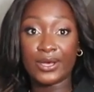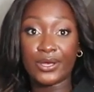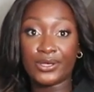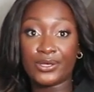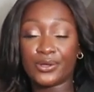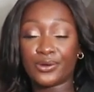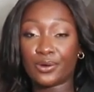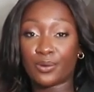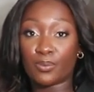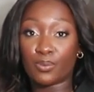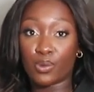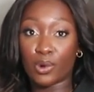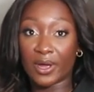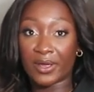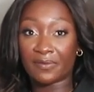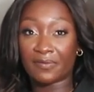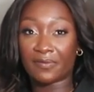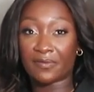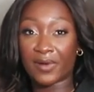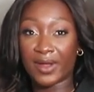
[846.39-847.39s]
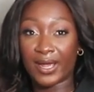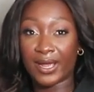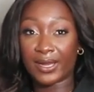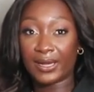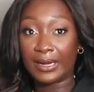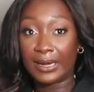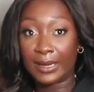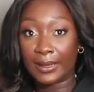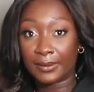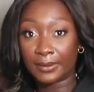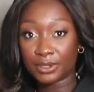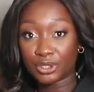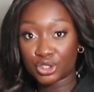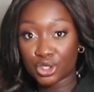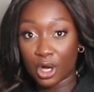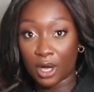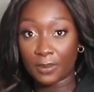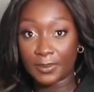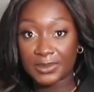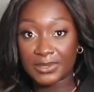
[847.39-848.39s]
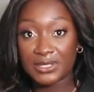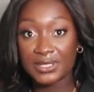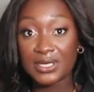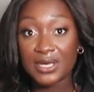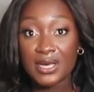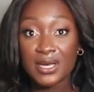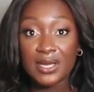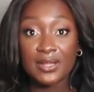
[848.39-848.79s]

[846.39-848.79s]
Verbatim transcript: you know boyfriend tops